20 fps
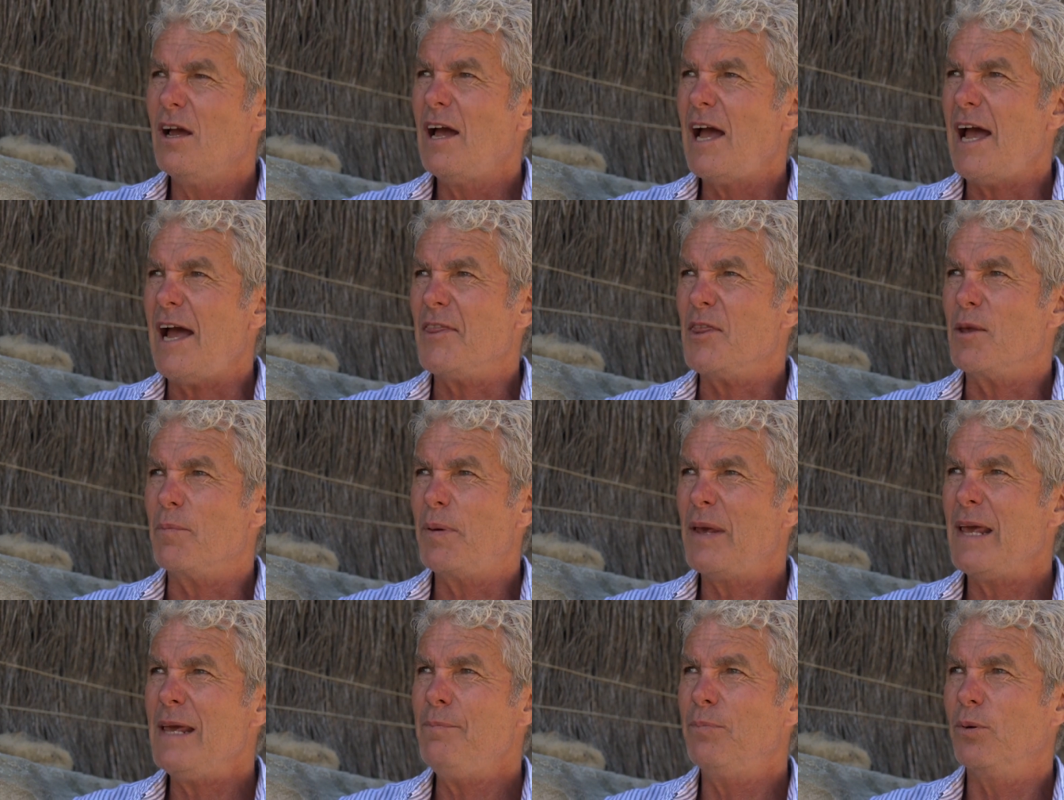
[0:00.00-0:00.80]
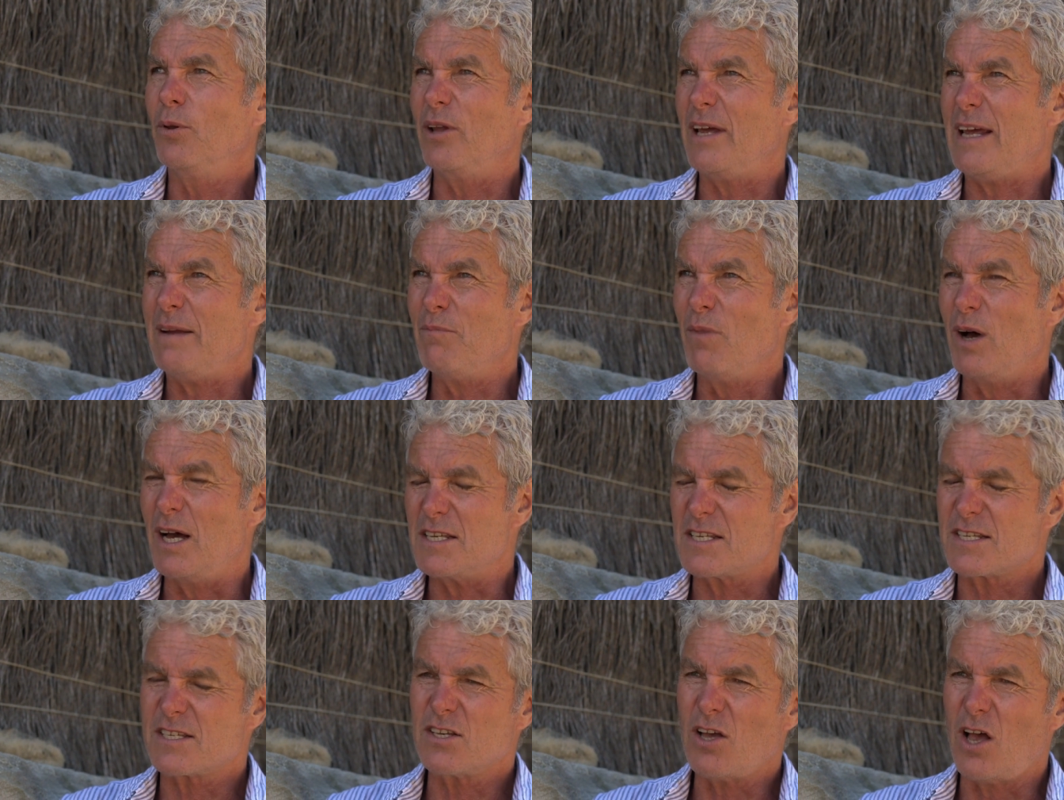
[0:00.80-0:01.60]
And the people in my
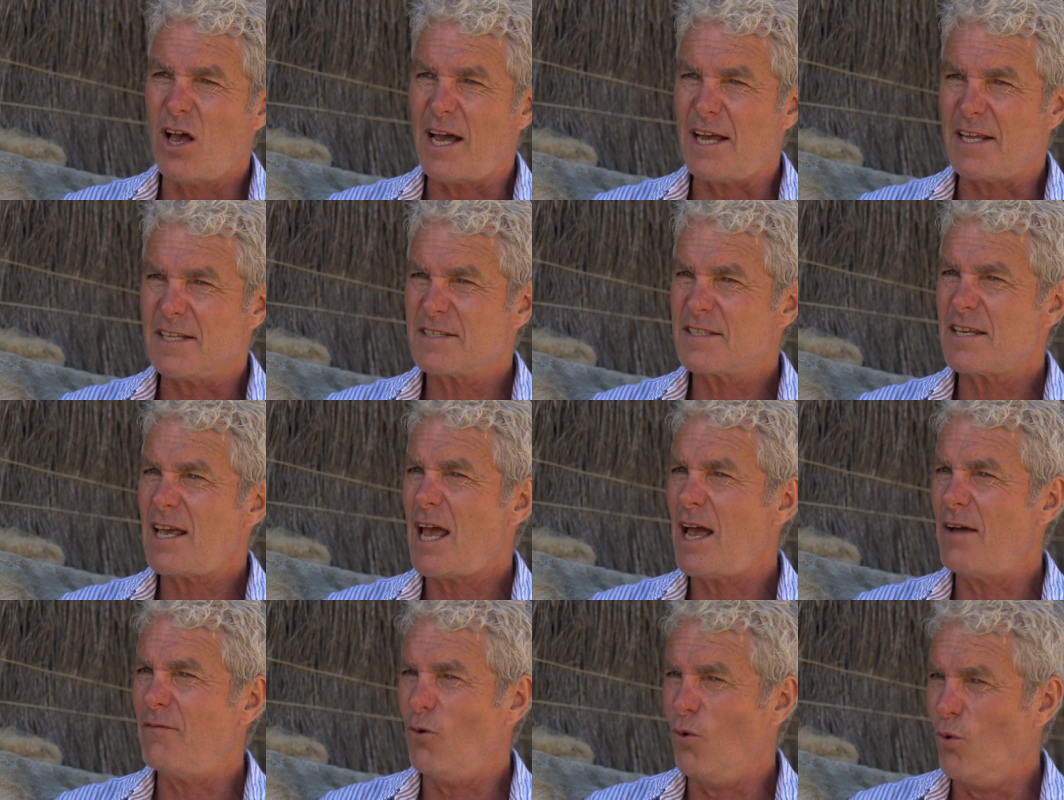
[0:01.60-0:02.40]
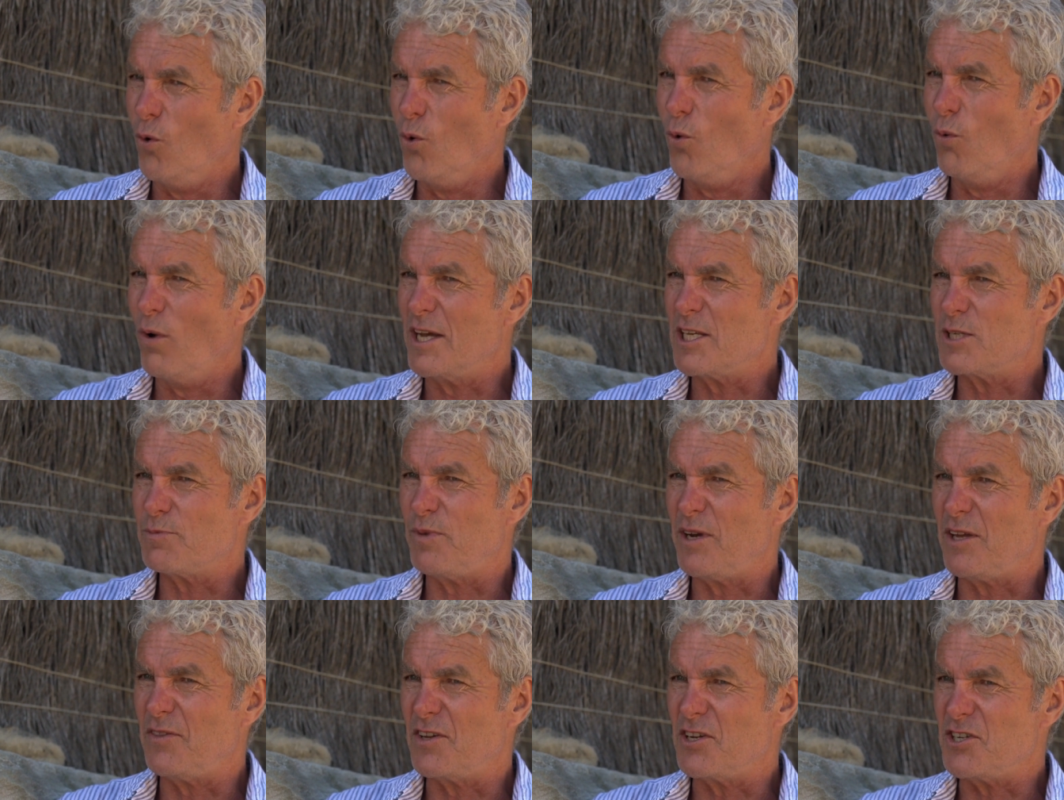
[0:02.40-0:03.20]
sights have always
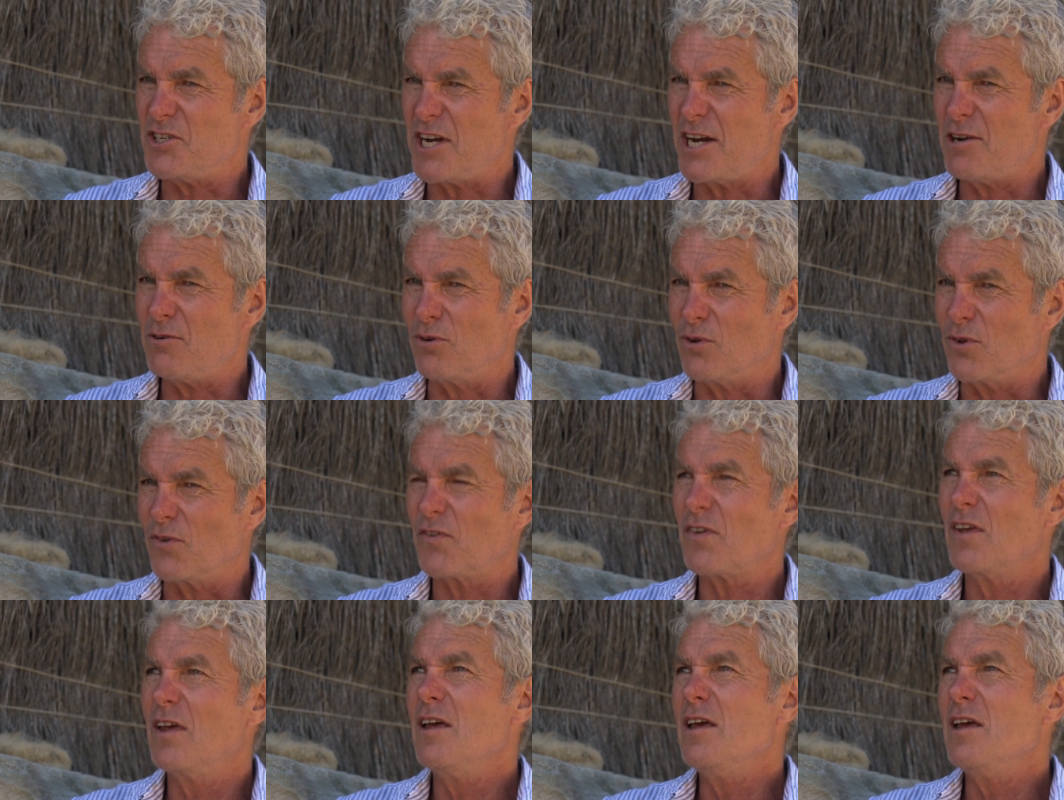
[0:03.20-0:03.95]
been the generals.